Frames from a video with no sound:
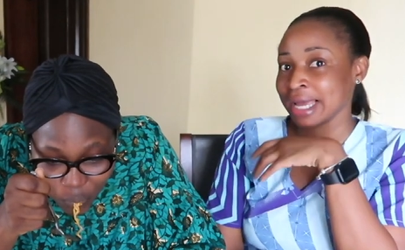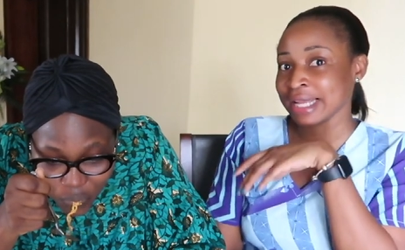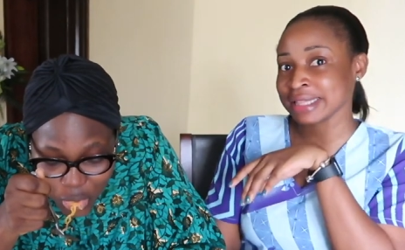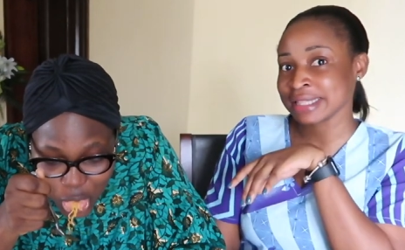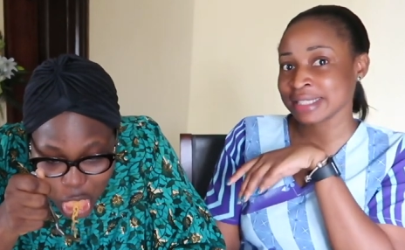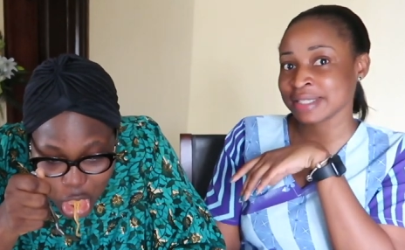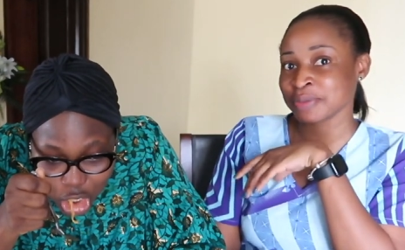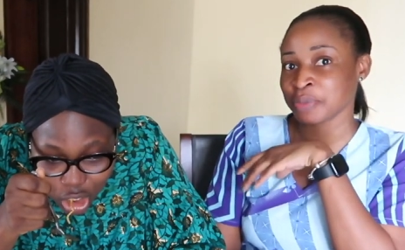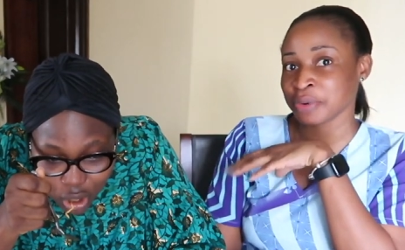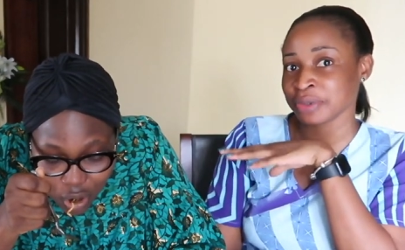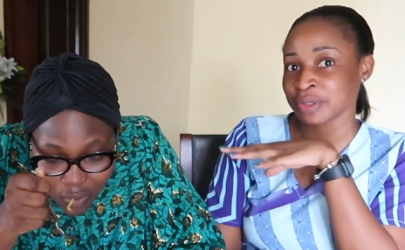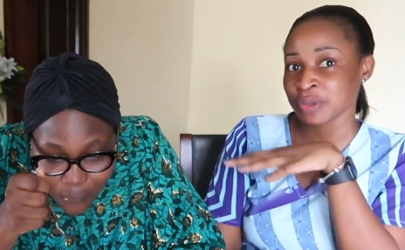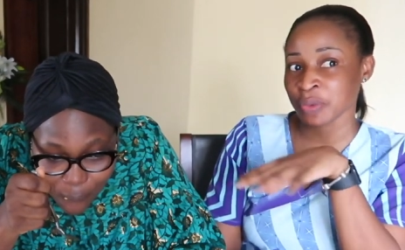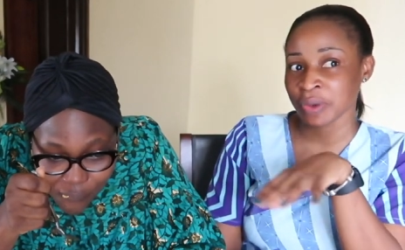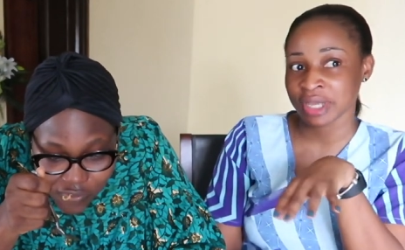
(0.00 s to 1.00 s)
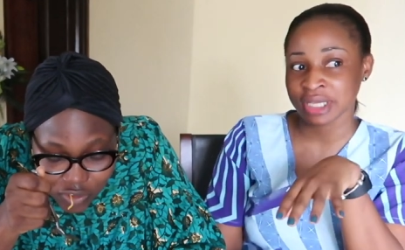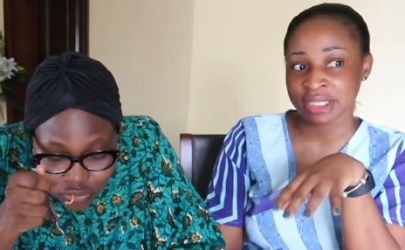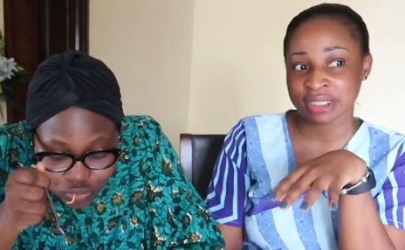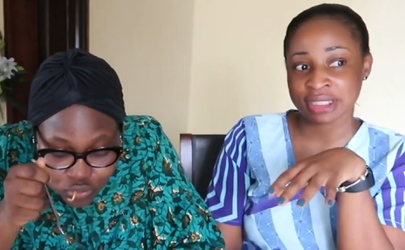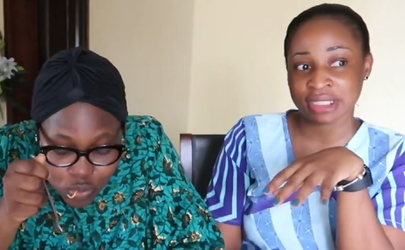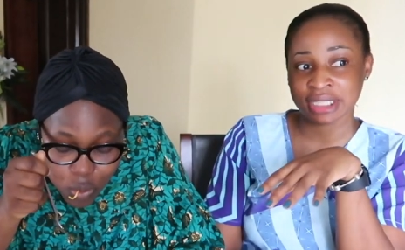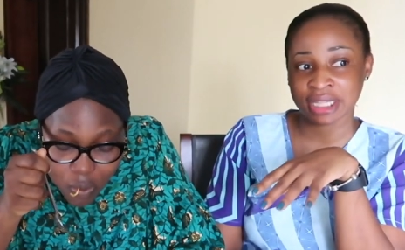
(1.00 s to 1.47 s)
Speaker 1: had this sport where
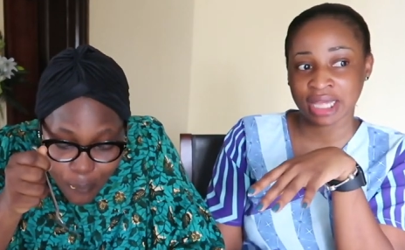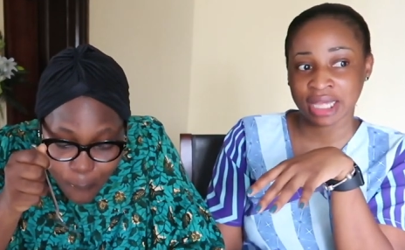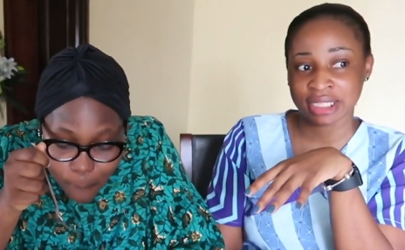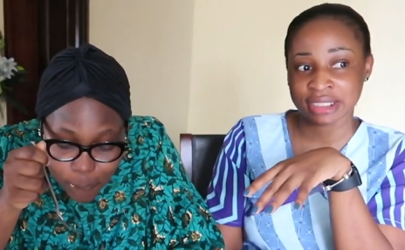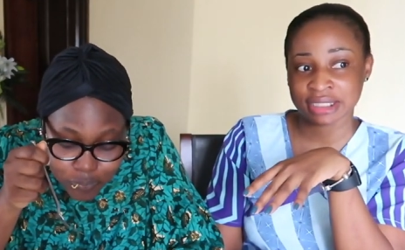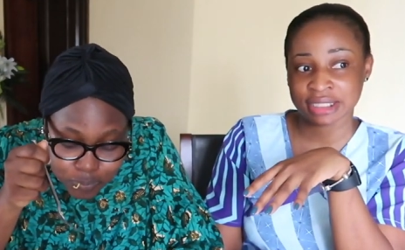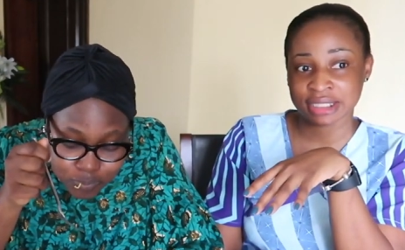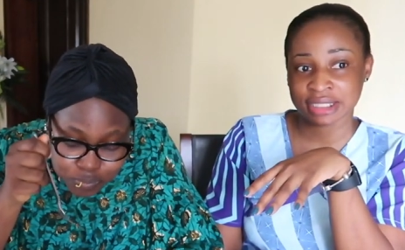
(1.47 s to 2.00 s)
that.